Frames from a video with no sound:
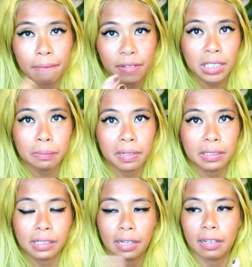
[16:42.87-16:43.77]
face
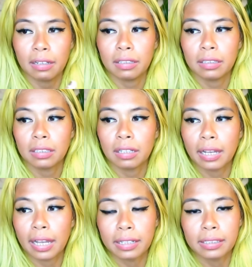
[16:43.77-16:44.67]
painting,
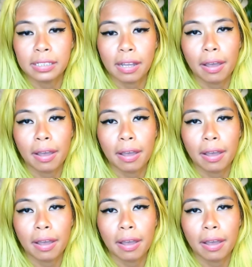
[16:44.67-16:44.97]
and